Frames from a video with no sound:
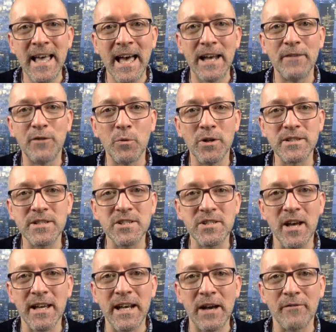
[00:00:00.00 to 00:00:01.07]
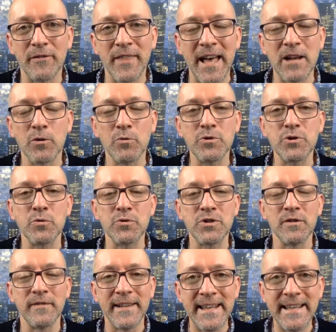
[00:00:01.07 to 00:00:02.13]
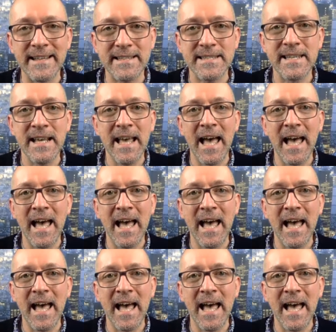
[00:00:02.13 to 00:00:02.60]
And if you want to sign up for that, all sorts of links